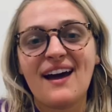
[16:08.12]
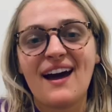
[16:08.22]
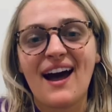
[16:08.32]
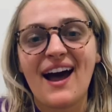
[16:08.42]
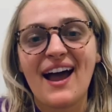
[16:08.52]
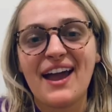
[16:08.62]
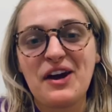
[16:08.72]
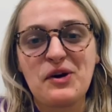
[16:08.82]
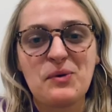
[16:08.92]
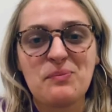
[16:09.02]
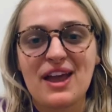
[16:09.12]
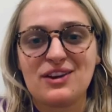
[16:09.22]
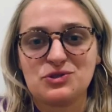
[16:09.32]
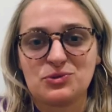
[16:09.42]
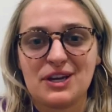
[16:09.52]
I hope
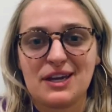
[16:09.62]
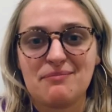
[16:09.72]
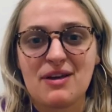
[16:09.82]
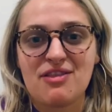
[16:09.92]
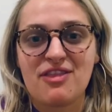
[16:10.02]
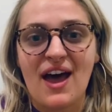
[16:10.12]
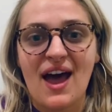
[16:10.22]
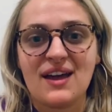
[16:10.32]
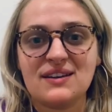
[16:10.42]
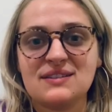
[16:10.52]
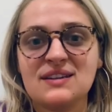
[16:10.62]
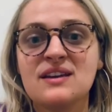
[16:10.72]
and dream that